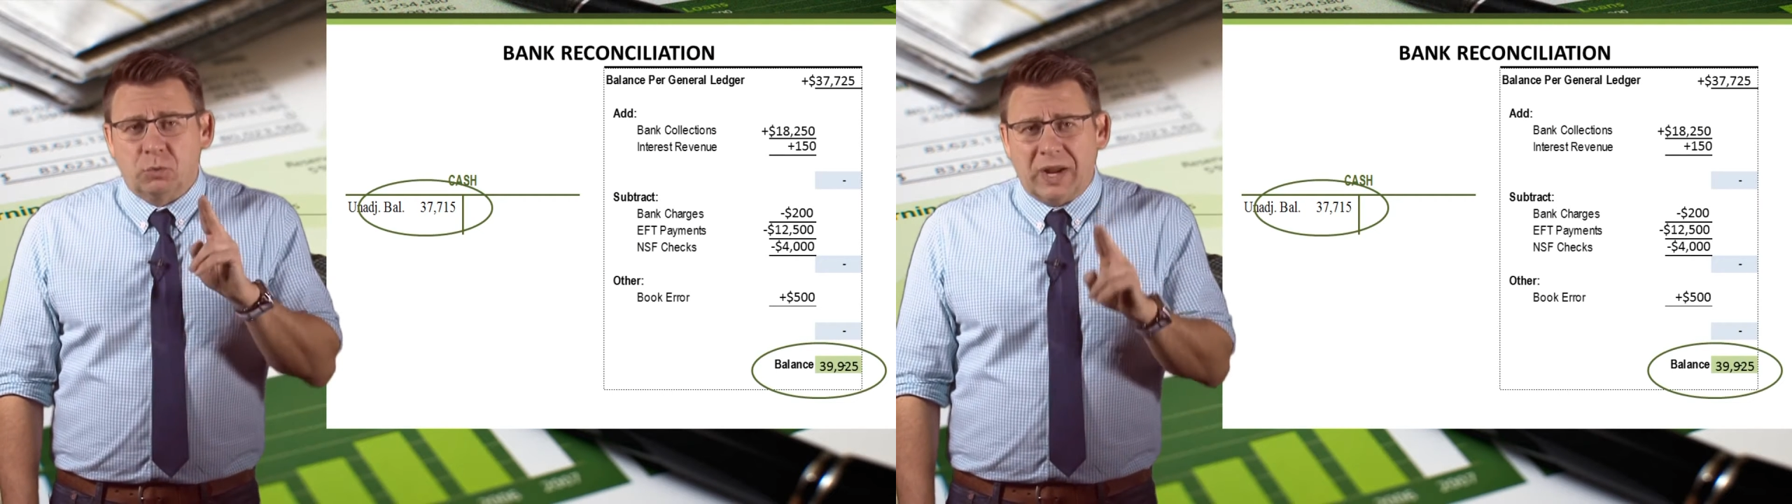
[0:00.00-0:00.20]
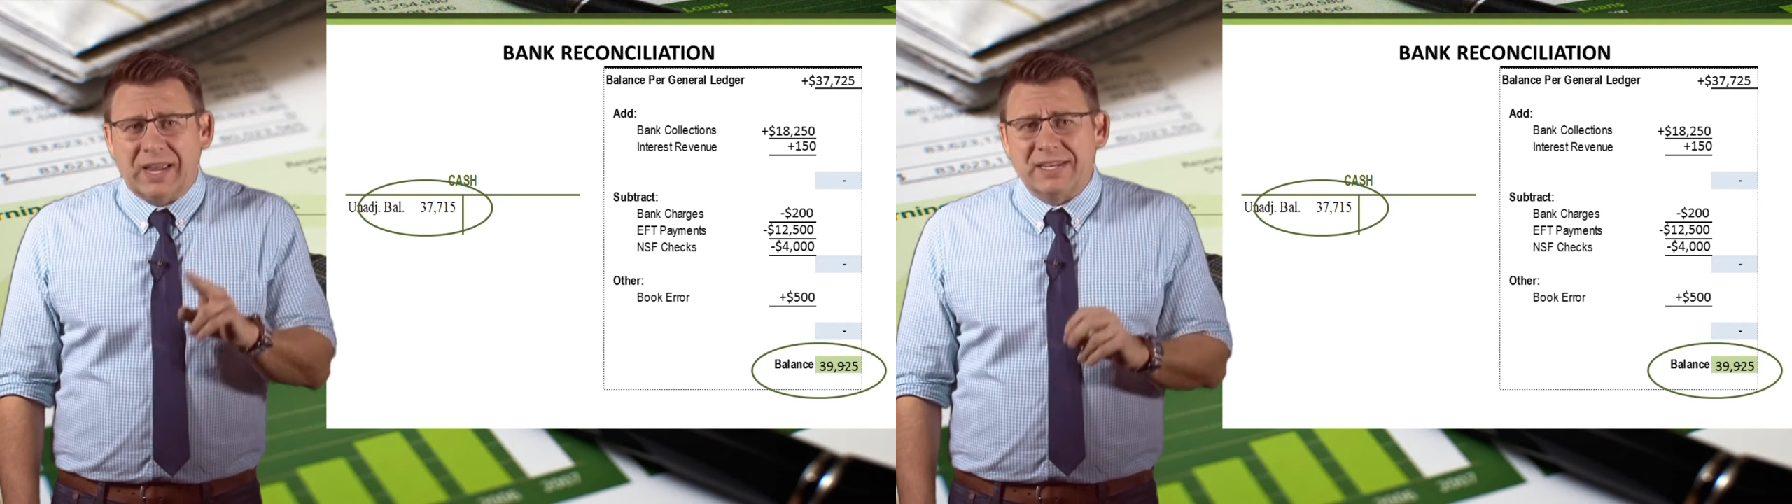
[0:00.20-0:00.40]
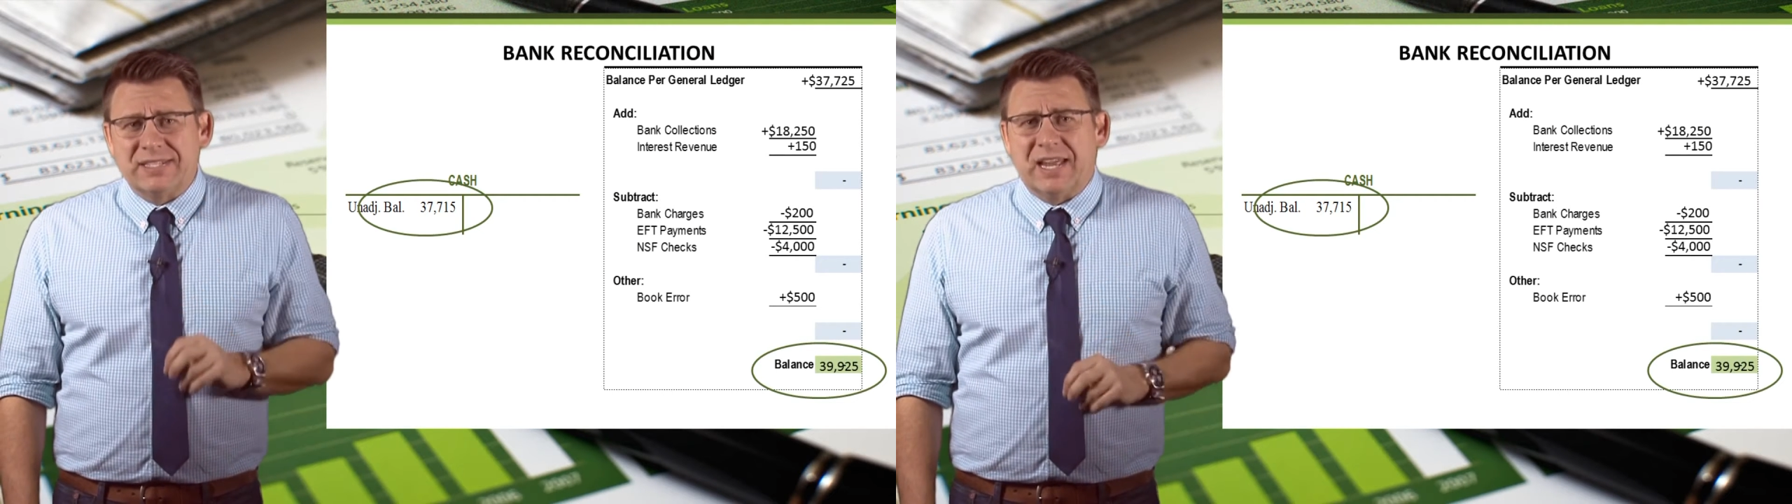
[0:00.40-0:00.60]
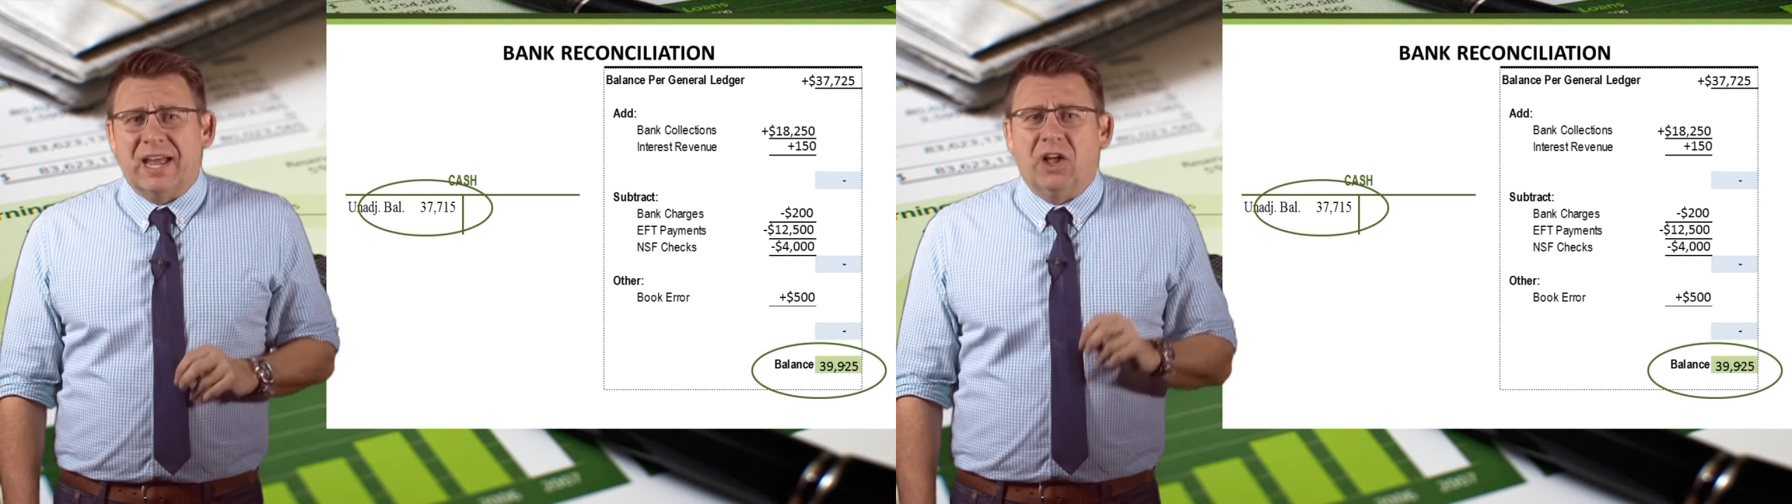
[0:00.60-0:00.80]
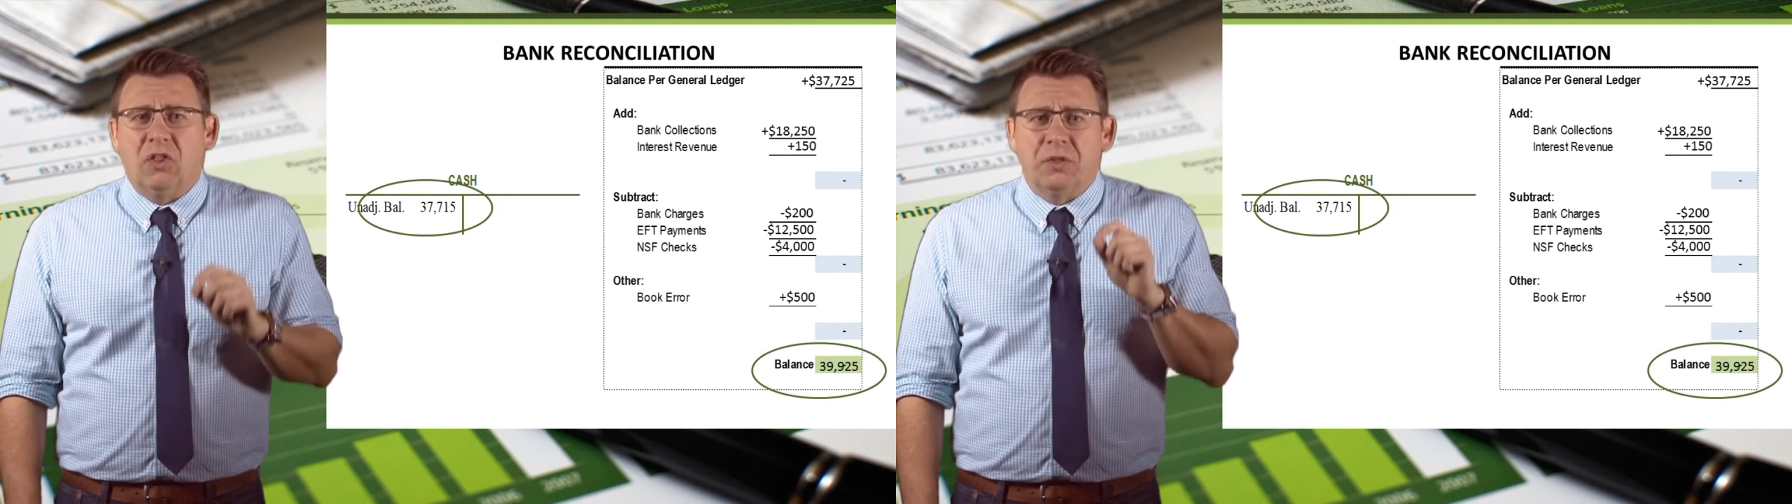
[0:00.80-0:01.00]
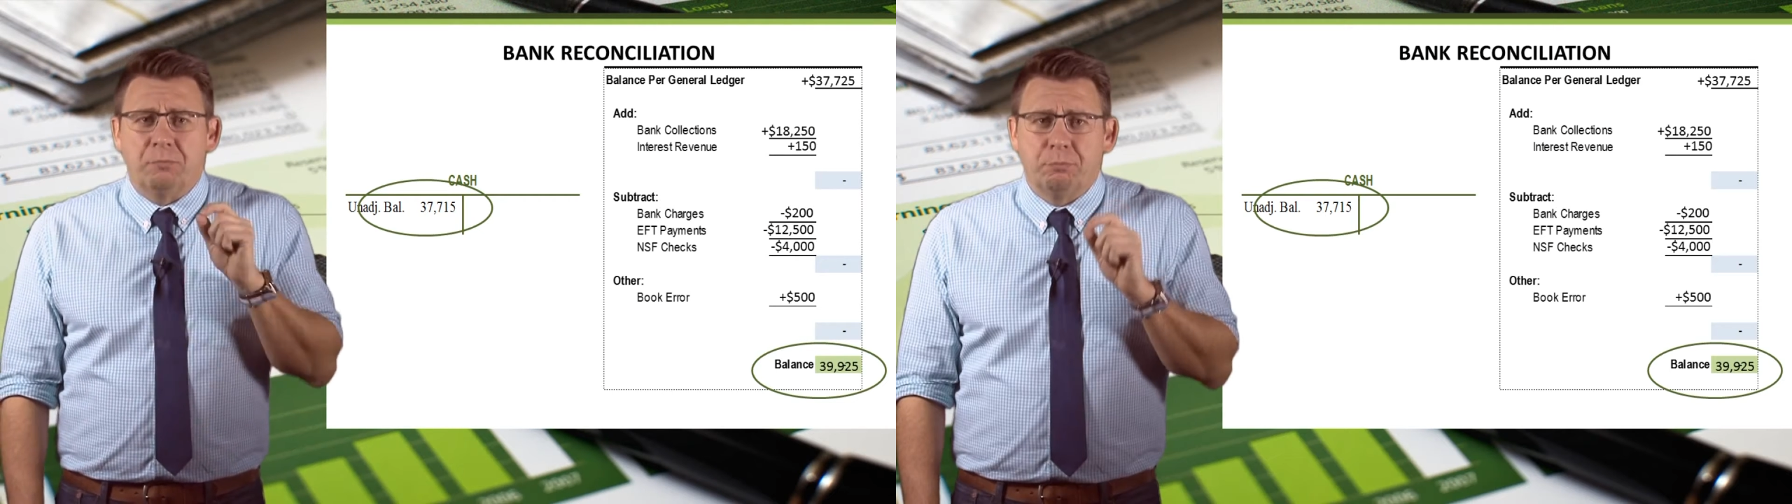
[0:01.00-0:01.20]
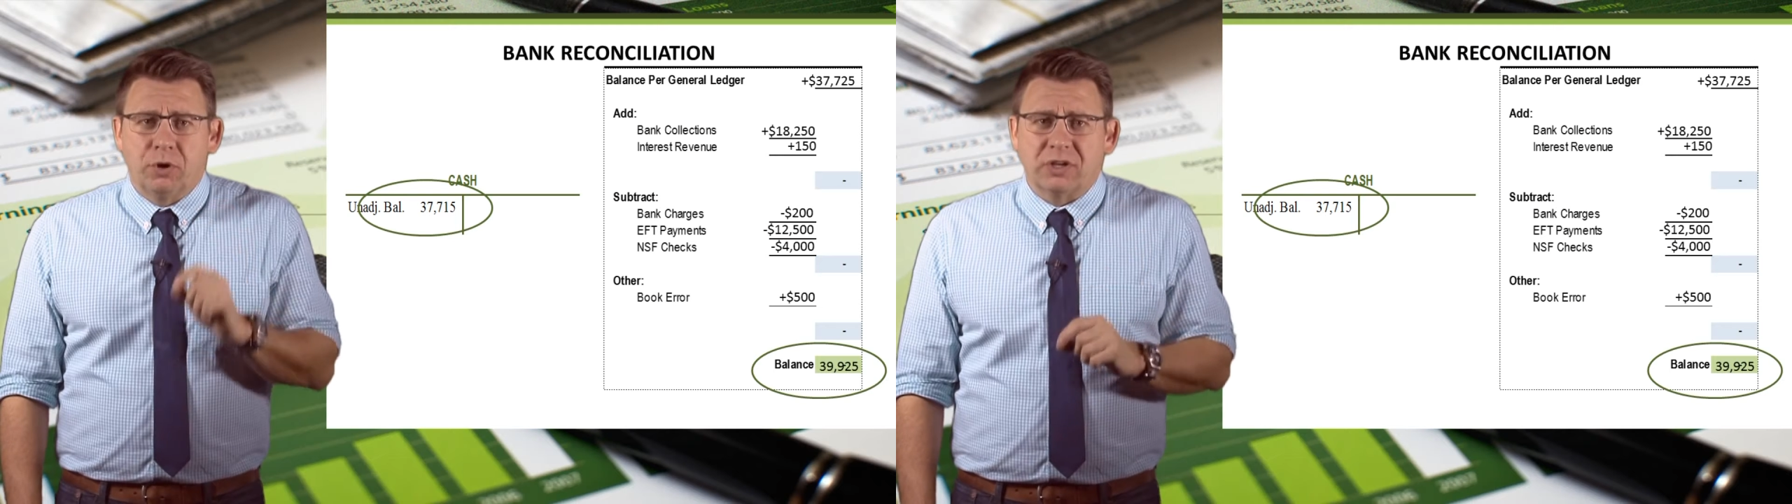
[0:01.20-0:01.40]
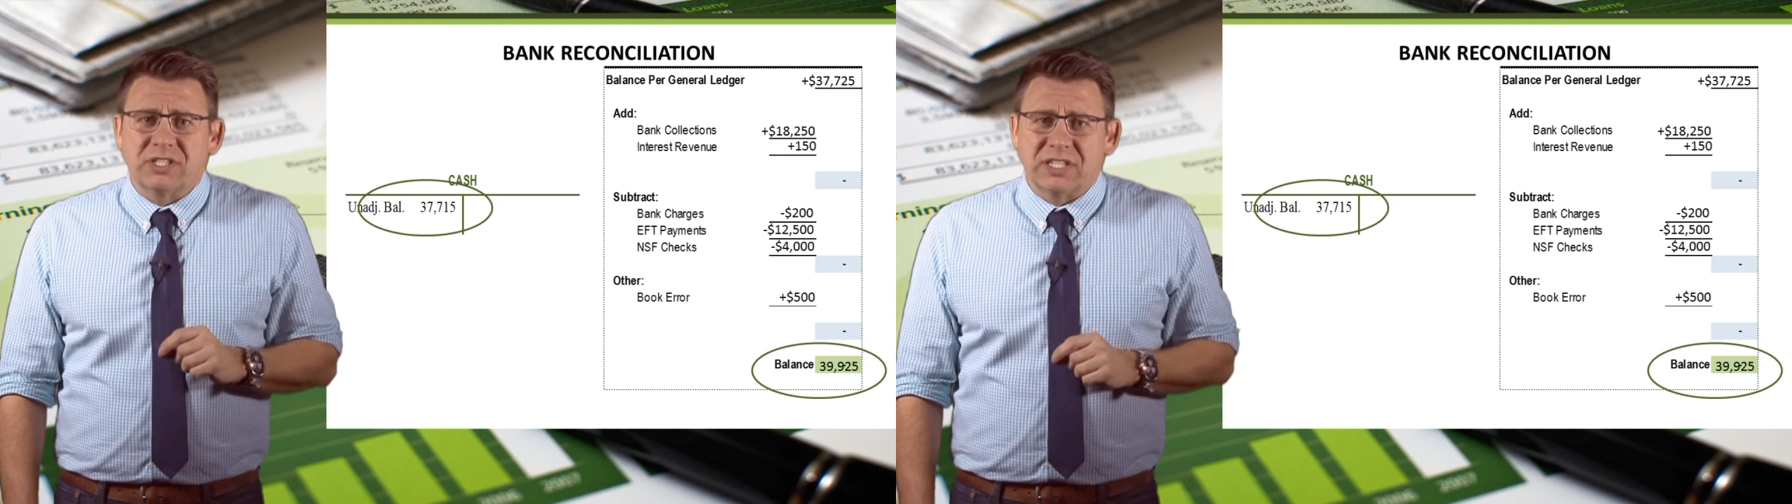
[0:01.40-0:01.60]
reconcile the
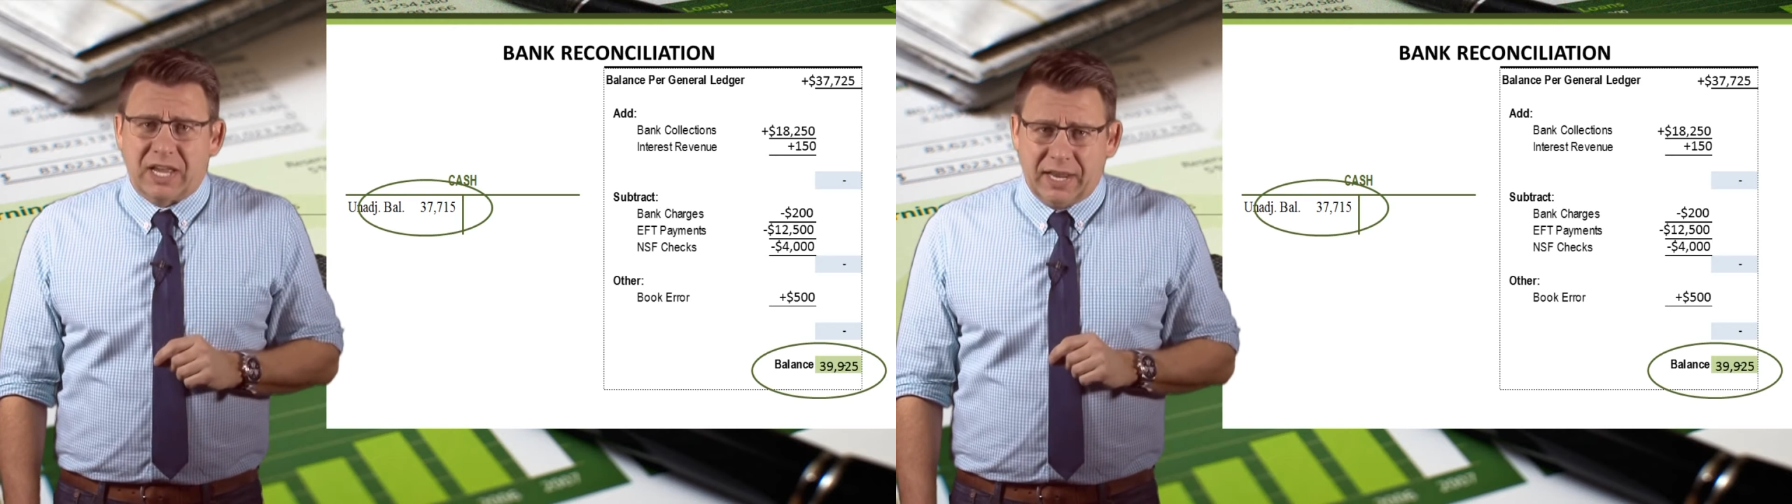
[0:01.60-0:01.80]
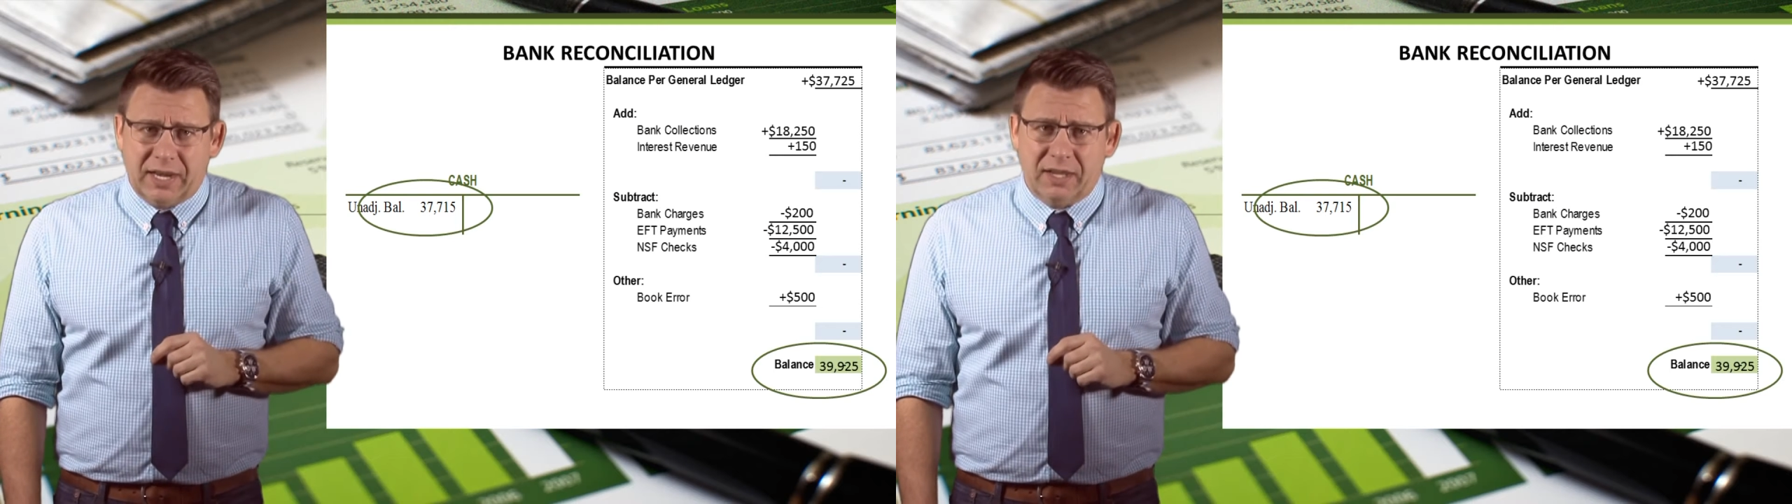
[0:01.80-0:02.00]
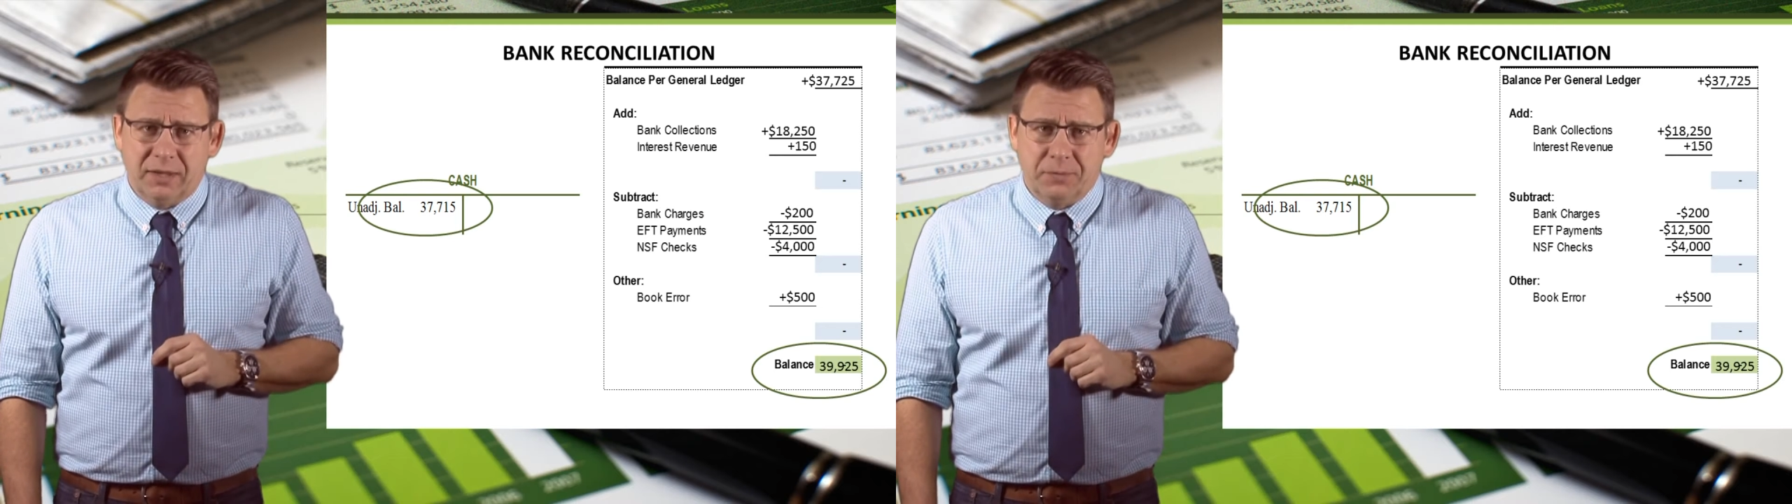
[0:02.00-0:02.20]
book side.